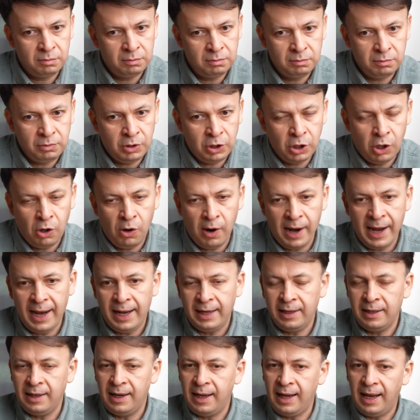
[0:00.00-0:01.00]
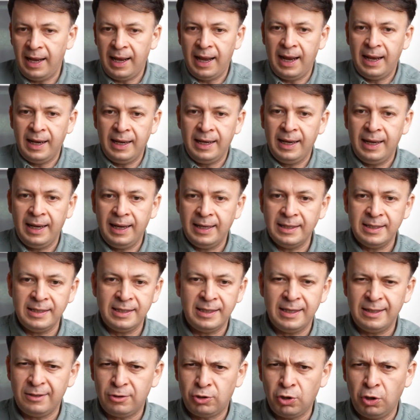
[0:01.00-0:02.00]
you know. And
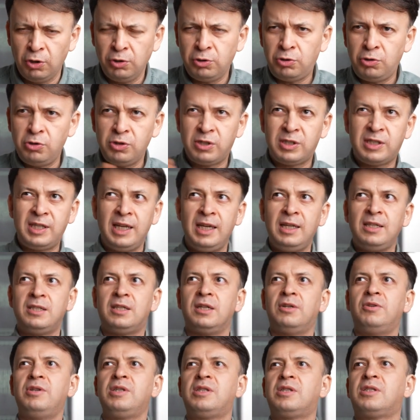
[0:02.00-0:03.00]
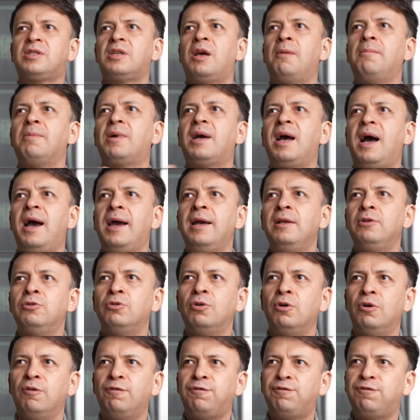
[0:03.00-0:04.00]
don't you think there is some kind
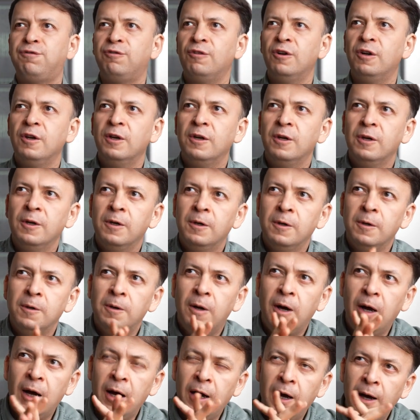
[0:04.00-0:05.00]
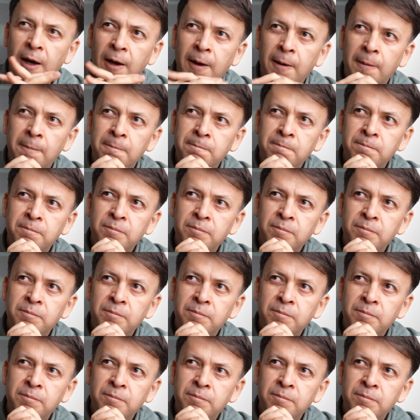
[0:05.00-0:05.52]
of, you